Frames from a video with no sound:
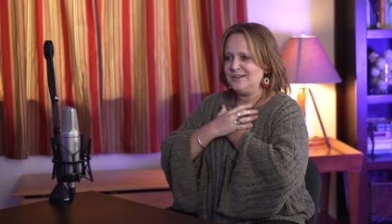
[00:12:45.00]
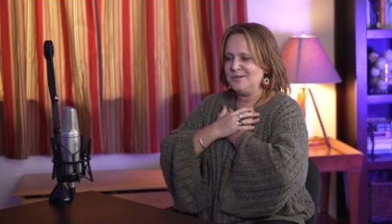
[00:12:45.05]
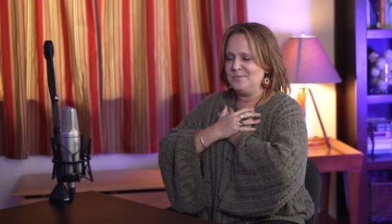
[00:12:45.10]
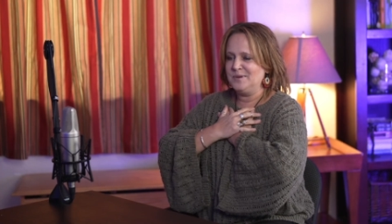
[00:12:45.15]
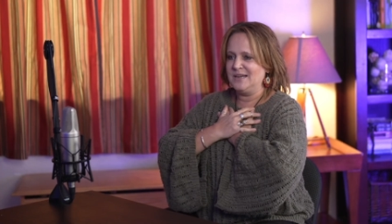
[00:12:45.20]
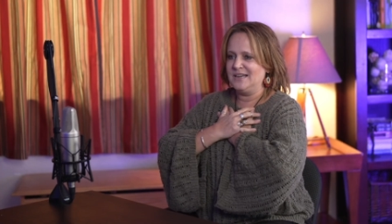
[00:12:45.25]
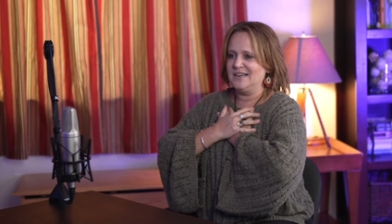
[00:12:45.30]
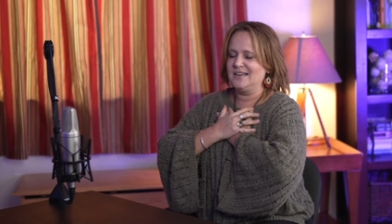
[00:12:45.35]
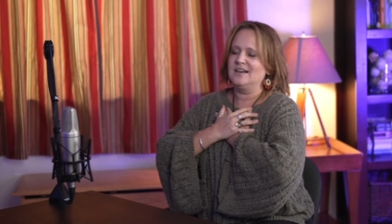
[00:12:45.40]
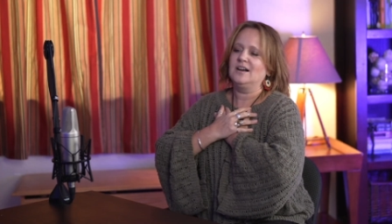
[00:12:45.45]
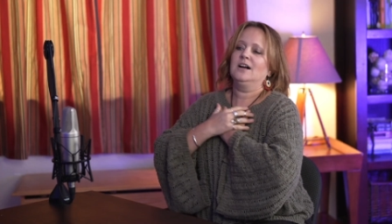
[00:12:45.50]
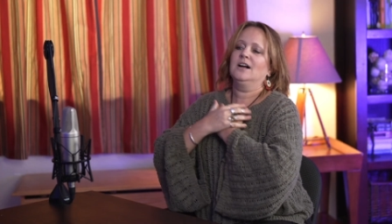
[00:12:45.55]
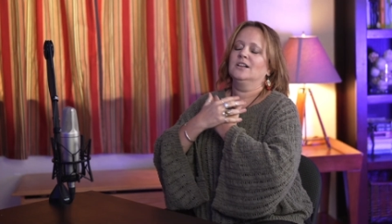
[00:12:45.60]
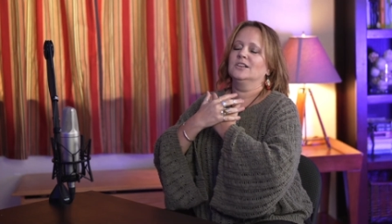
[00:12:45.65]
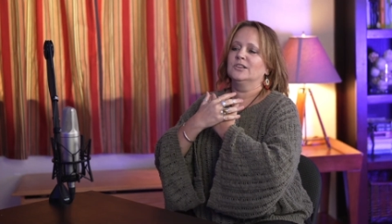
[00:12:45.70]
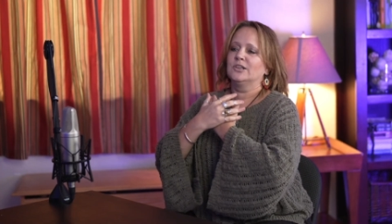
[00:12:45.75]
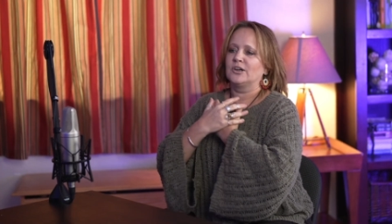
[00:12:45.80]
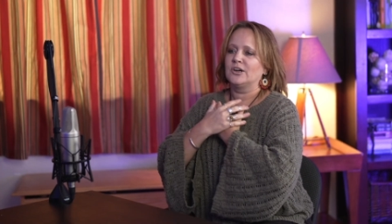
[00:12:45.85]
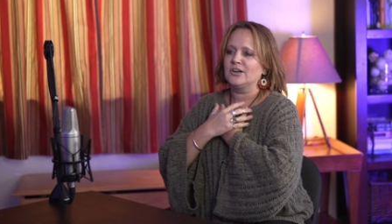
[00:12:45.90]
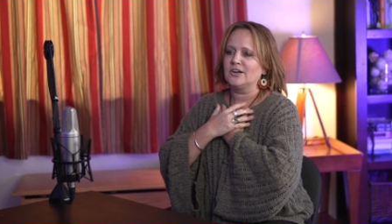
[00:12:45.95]
need to be a
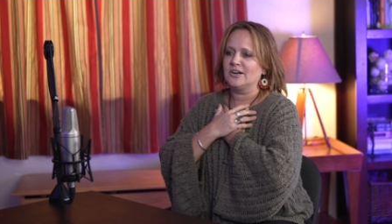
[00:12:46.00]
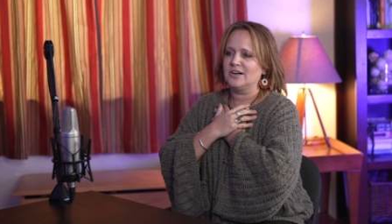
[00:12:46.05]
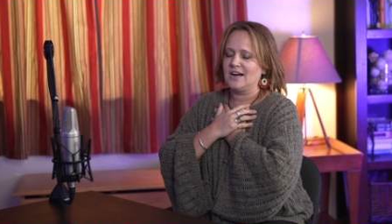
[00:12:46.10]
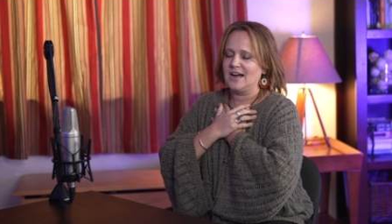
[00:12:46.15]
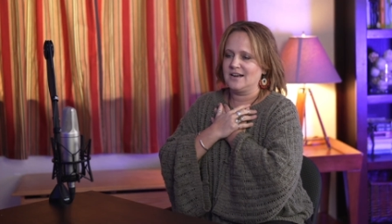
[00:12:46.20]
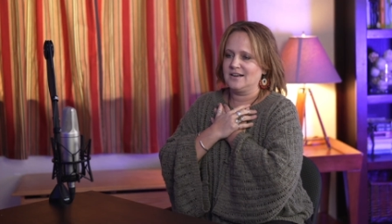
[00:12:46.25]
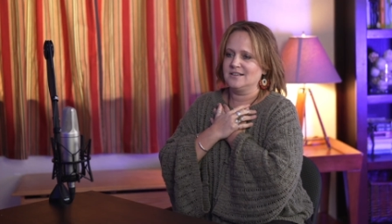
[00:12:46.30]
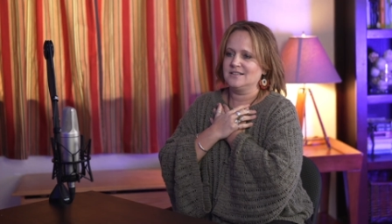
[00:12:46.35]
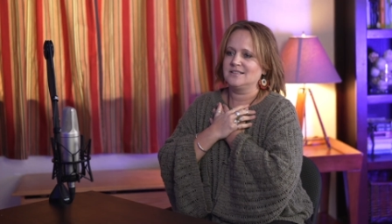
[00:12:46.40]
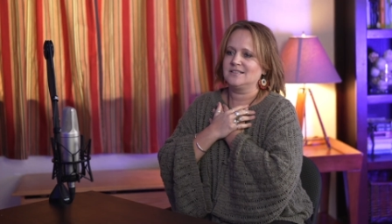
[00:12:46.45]
learner and a